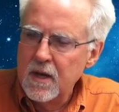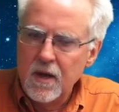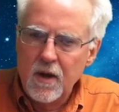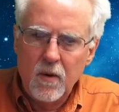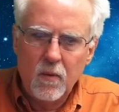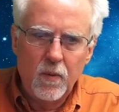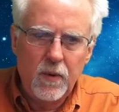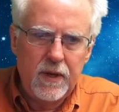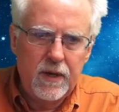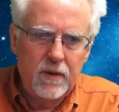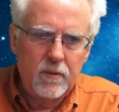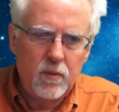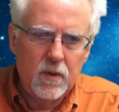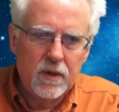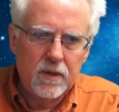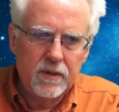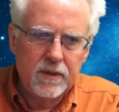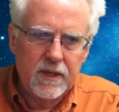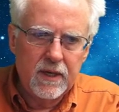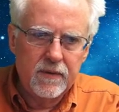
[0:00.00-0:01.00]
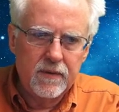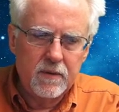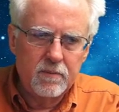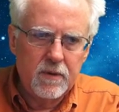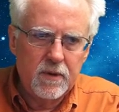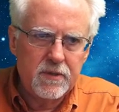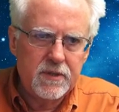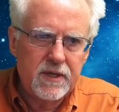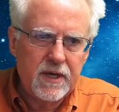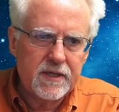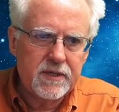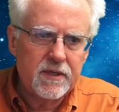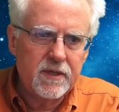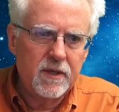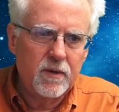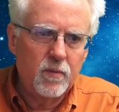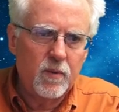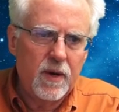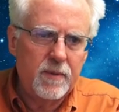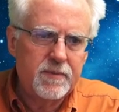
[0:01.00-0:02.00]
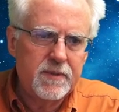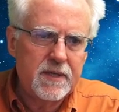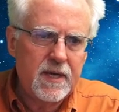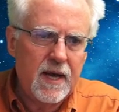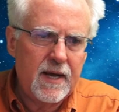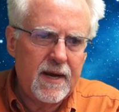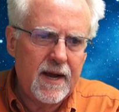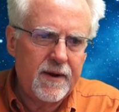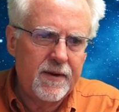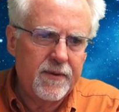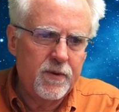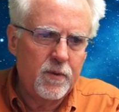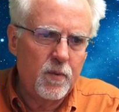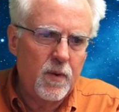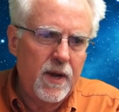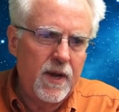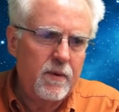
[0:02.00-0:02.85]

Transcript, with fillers: We will get the most excellent website out of the way.